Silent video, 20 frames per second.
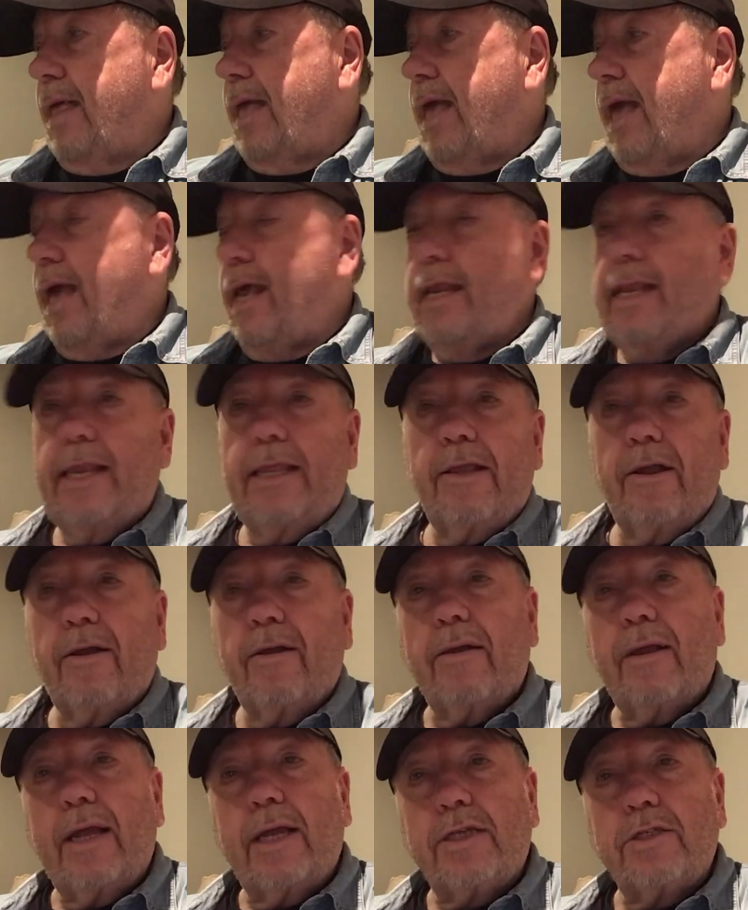And
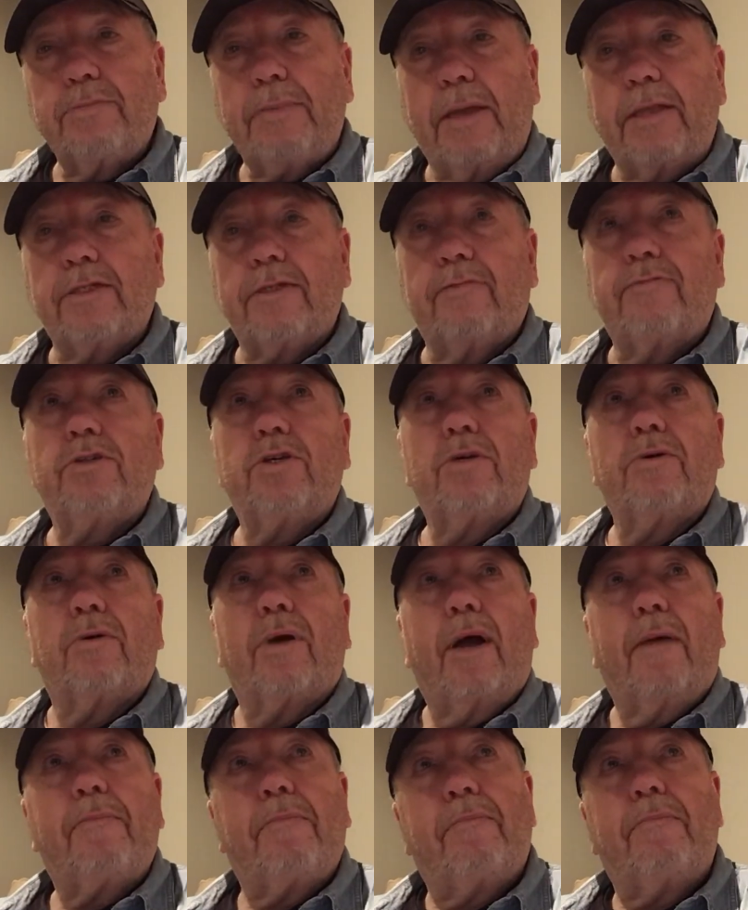they're expensive too.
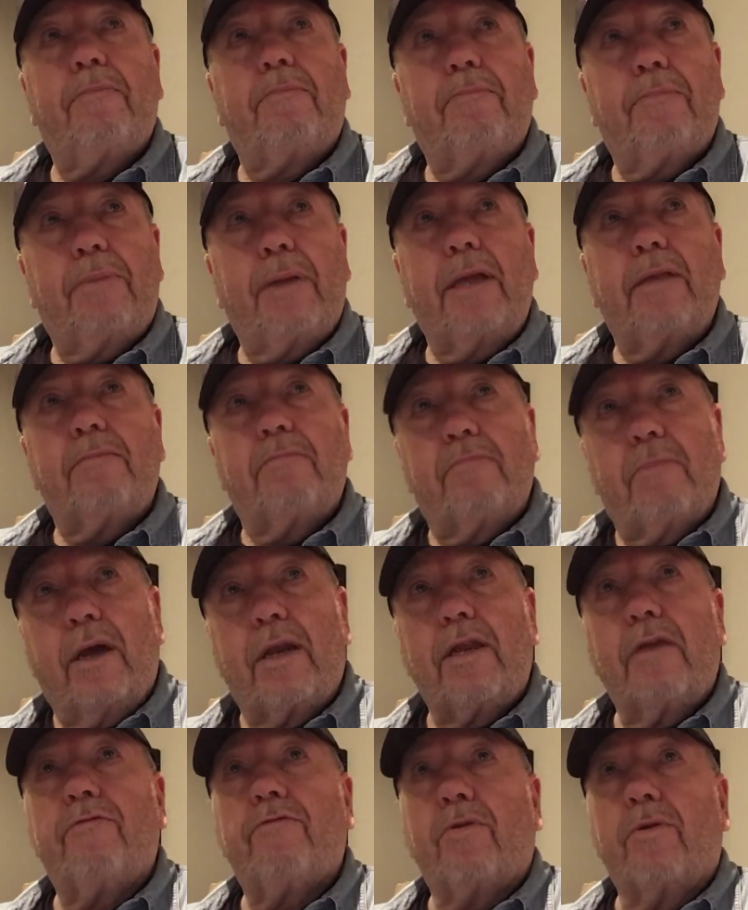I paid
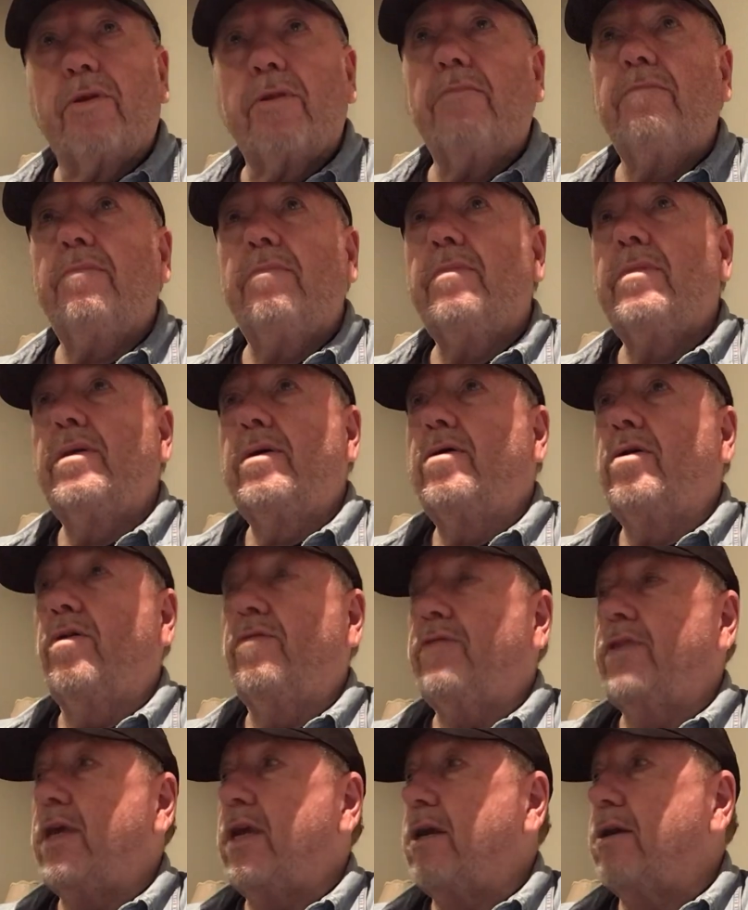money for them
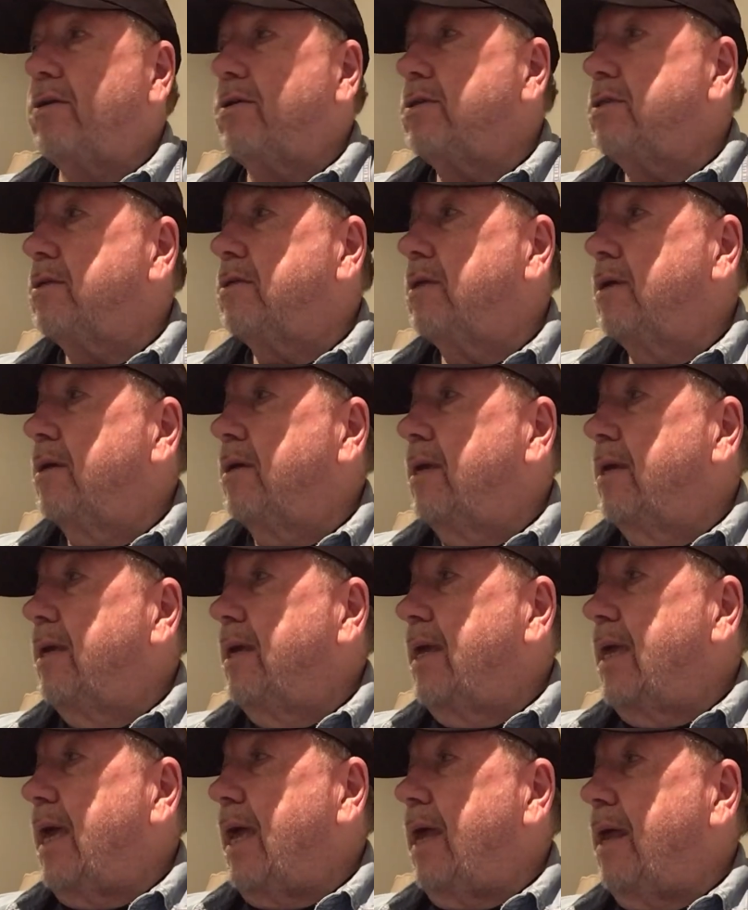over the years
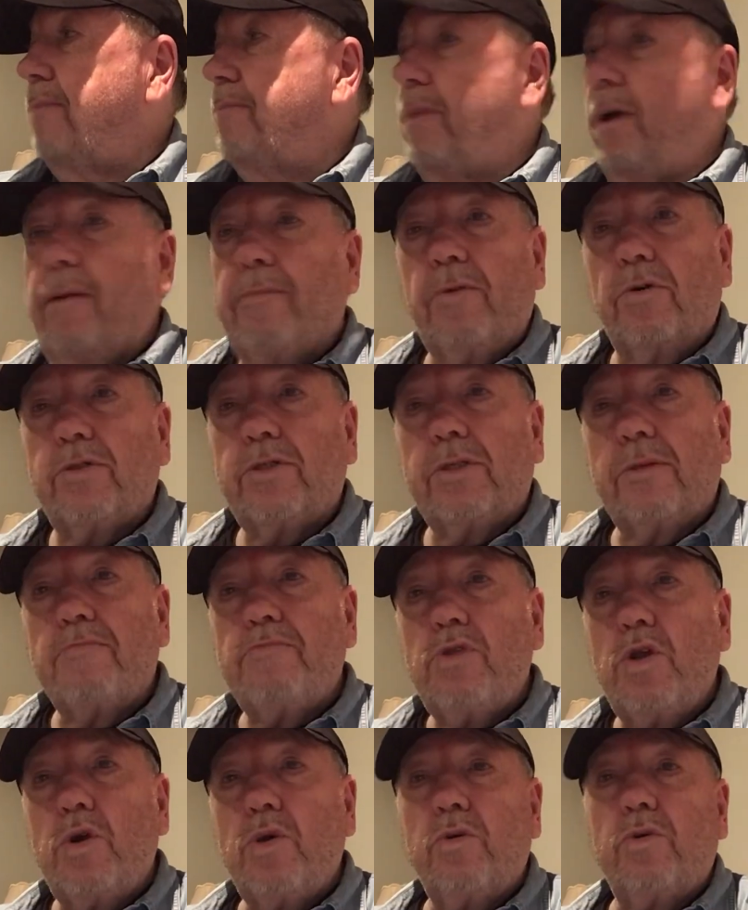and bought most of
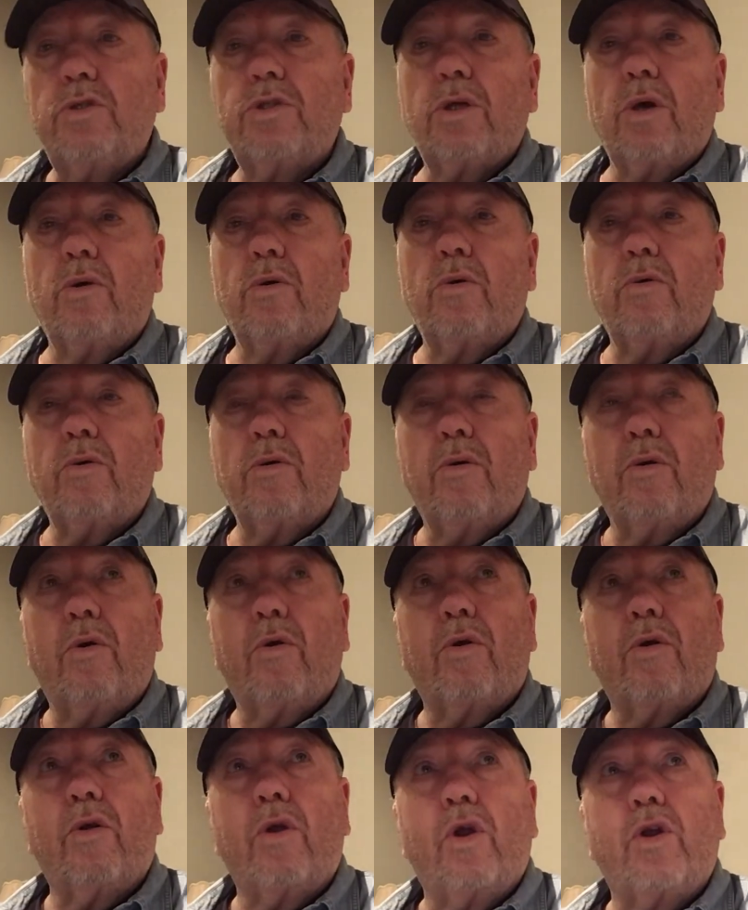them new, so
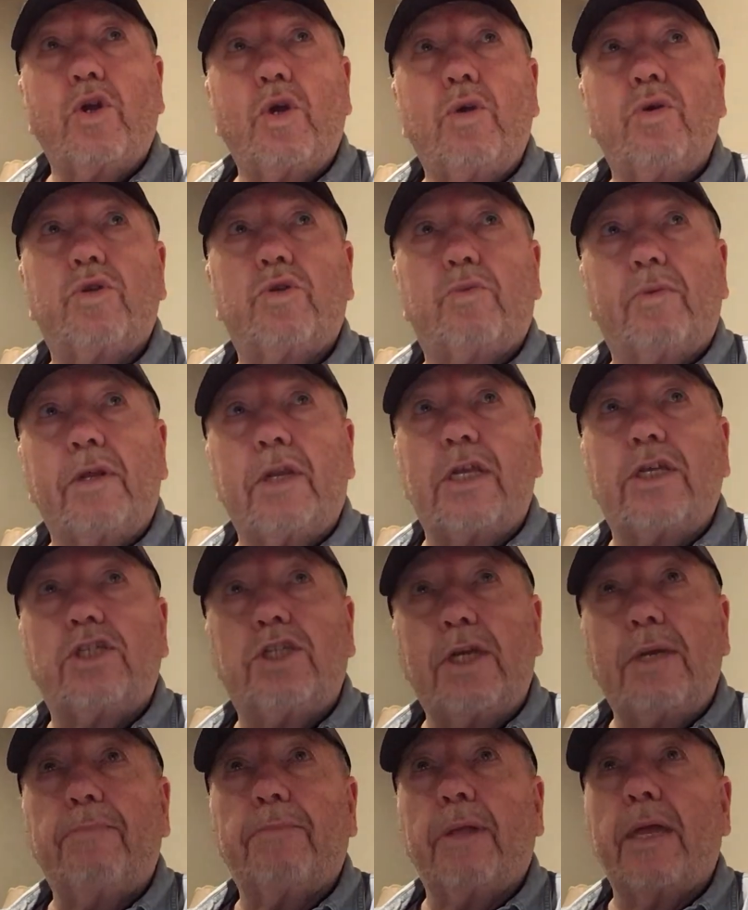or used really
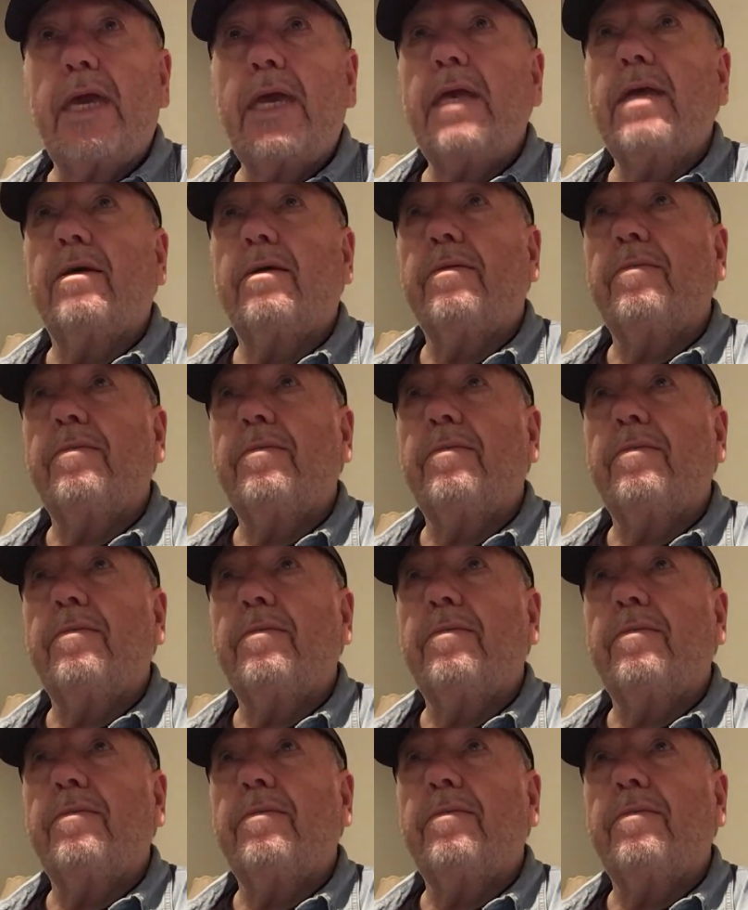cheaply.